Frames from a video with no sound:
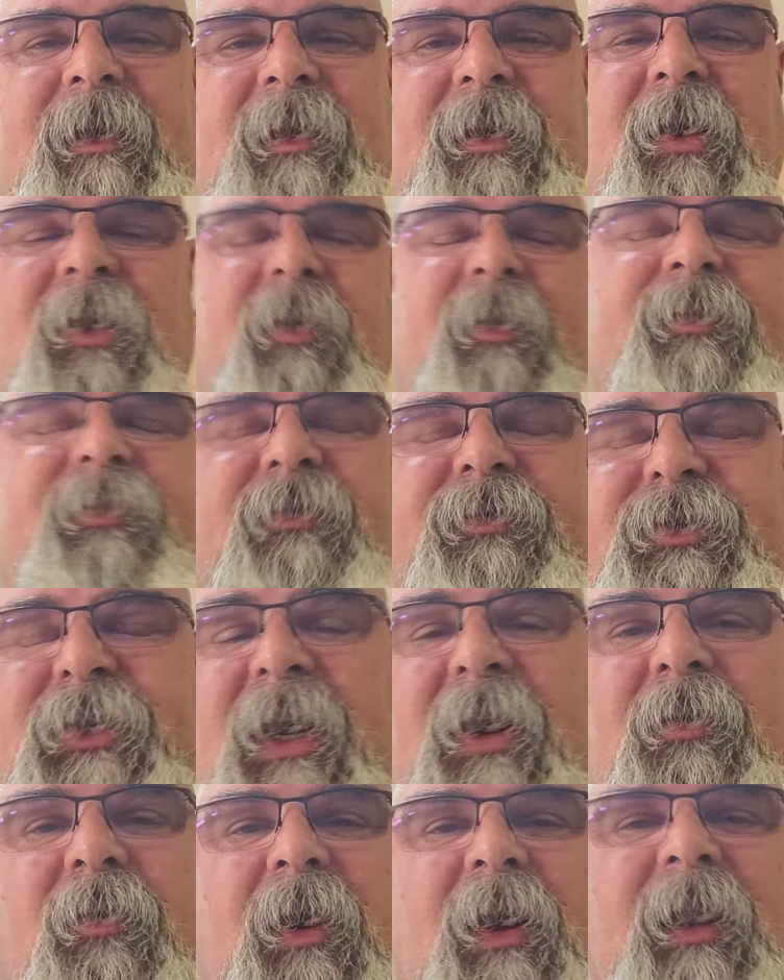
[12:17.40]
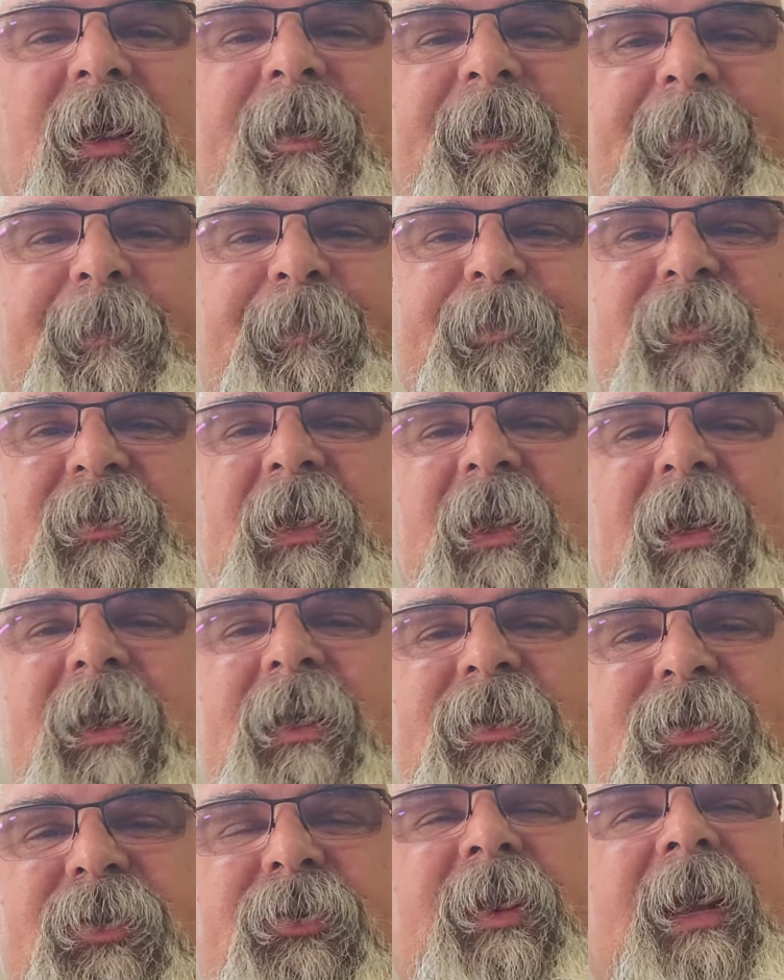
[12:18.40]
through Chuckwalla.
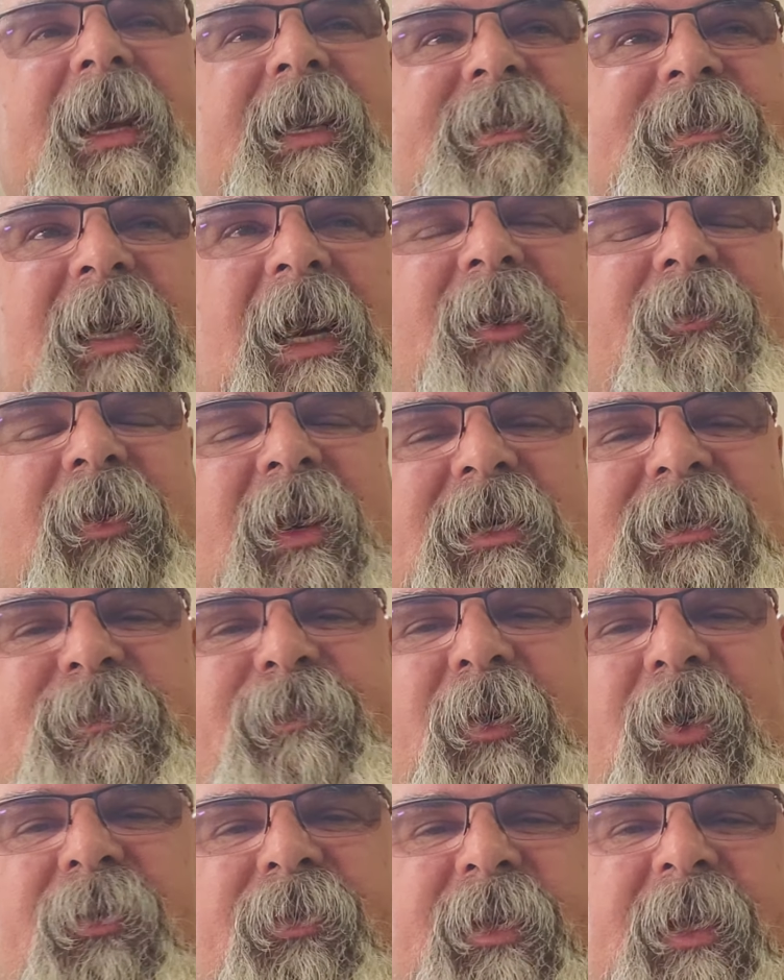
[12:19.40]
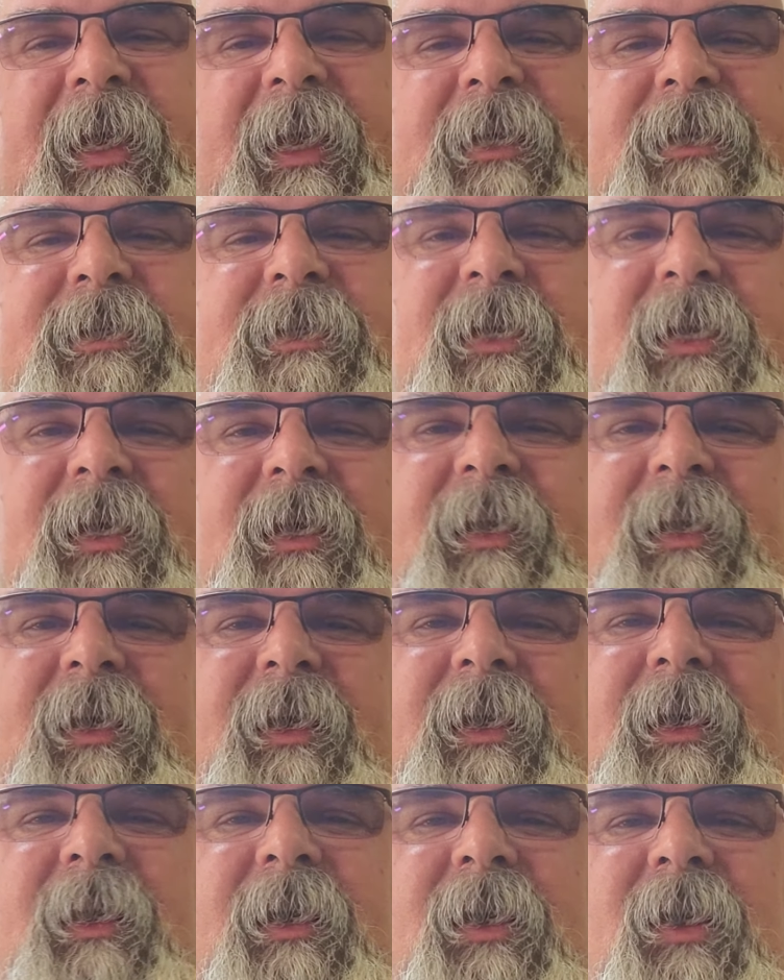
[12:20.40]
2 days, I raced both days.
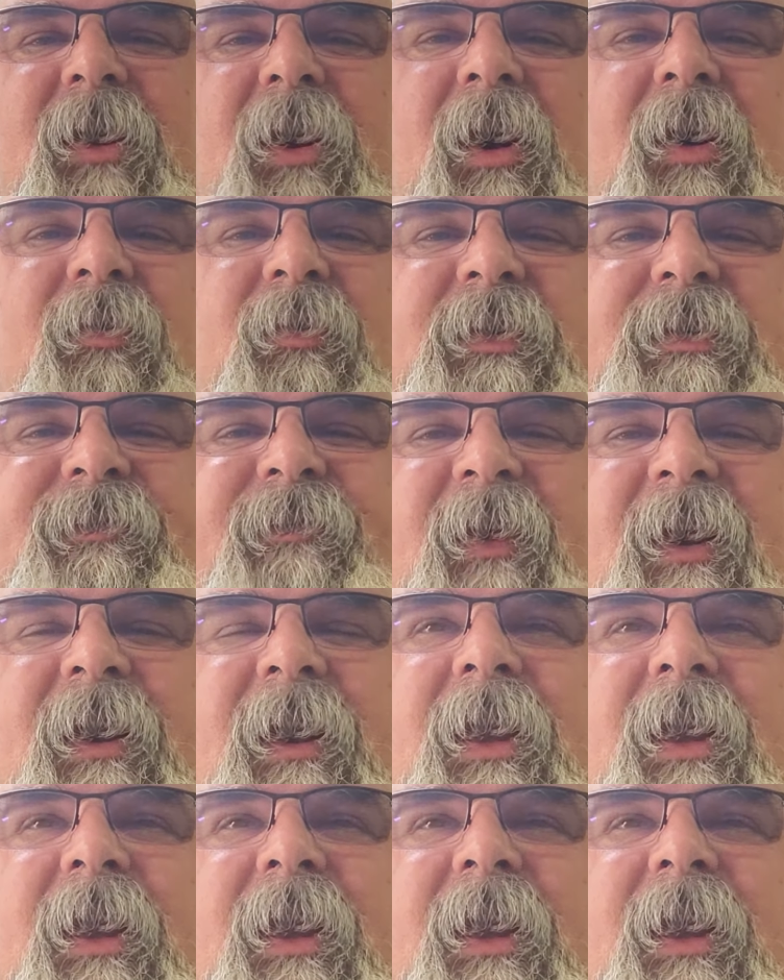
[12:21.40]
Car was very